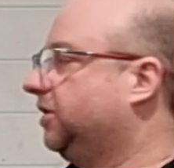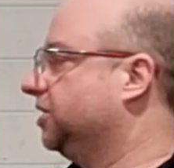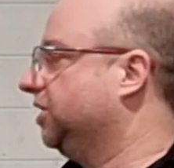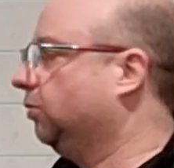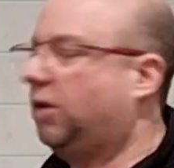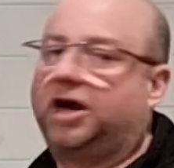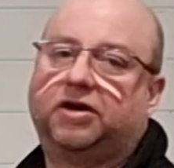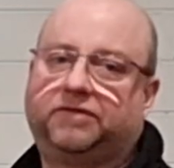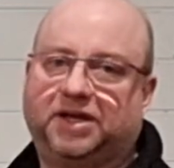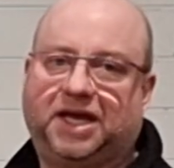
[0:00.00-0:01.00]
because it'll wind
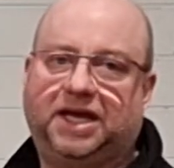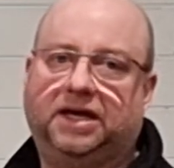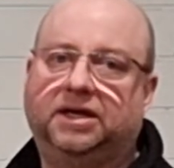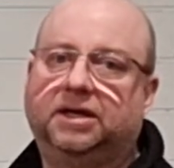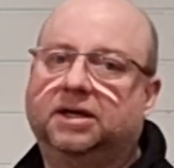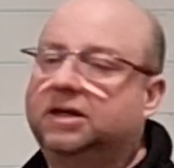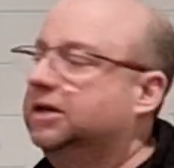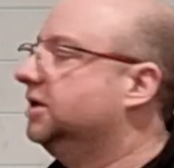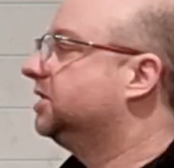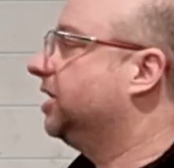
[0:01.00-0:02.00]
off the gear.
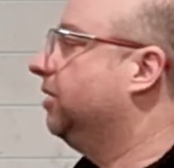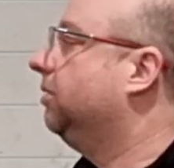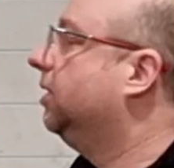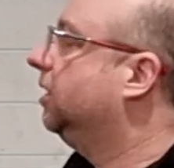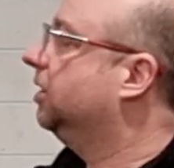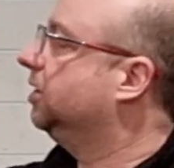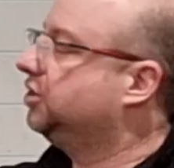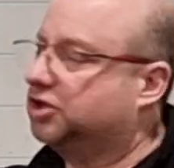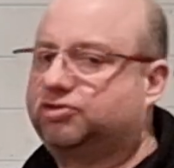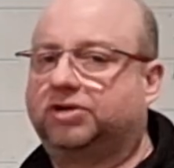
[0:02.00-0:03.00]
So
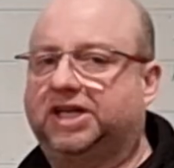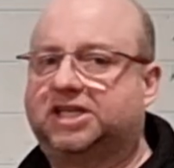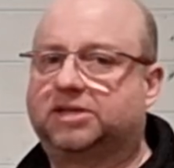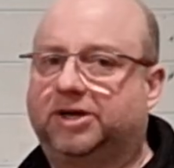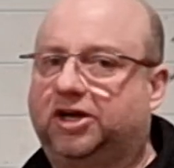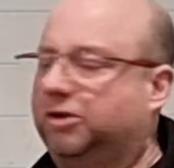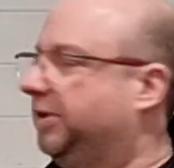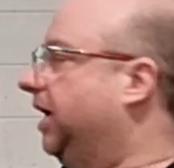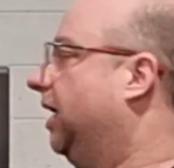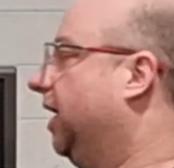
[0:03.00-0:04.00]
just release them a little
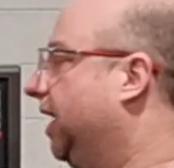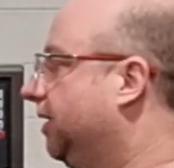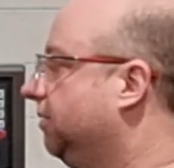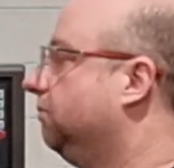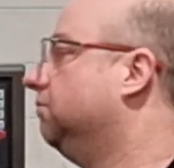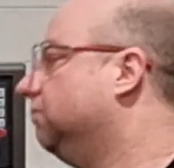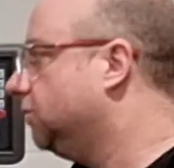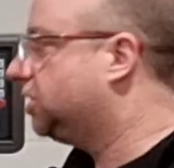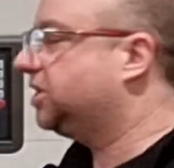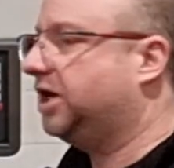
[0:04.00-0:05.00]
bit and then
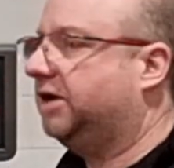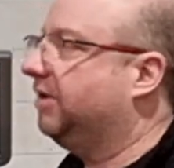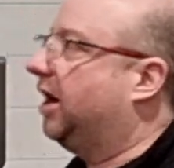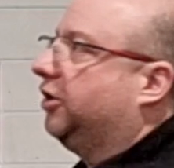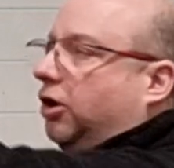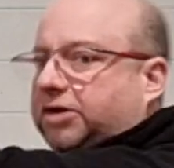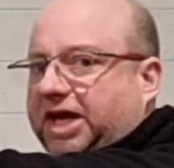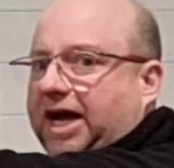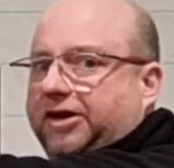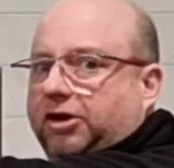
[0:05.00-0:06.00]
turn it around, hold your
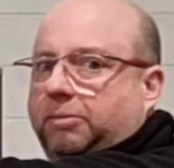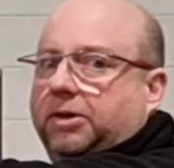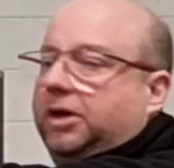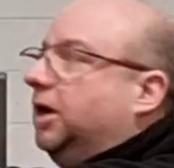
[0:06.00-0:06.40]
hand up,